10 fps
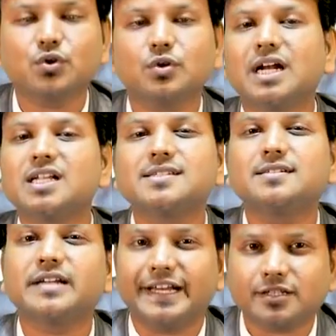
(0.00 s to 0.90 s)
So that
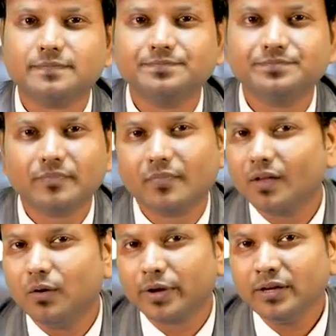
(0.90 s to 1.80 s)
is crate.
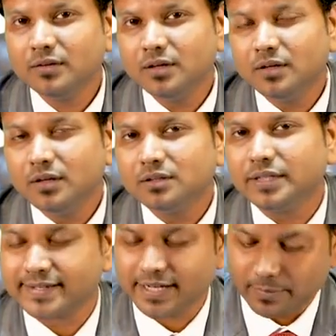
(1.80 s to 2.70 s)
Okay,
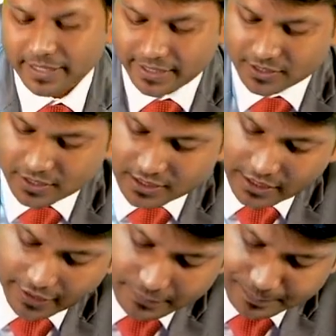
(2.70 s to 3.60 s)
extremely dangerous
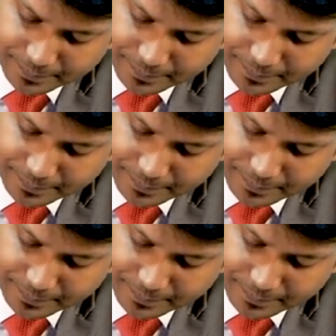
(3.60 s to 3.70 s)
snake,